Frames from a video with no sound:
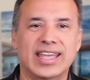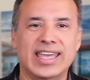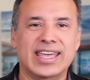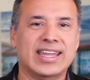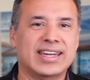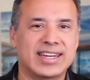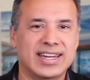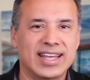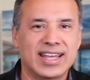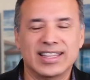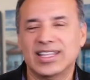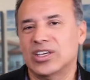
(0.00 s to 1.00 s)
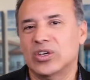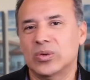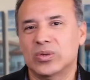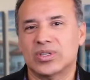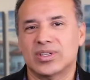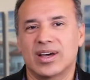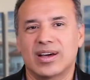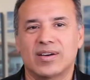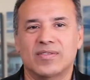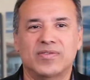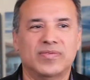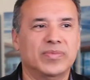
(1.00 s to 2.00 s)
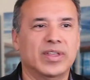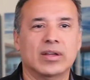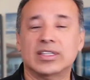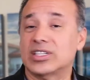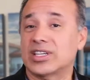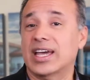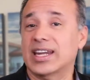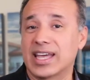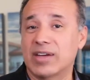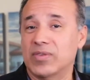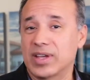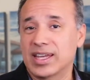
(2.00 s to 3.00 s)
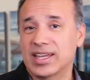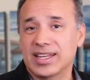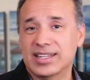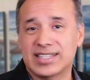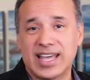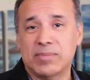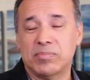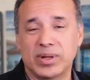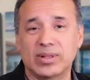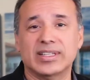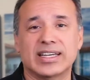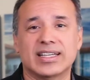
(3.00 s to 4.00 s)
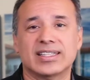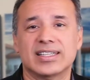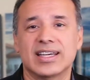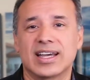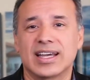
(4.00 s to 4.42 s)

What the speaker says: in the use of designing everyday buildings.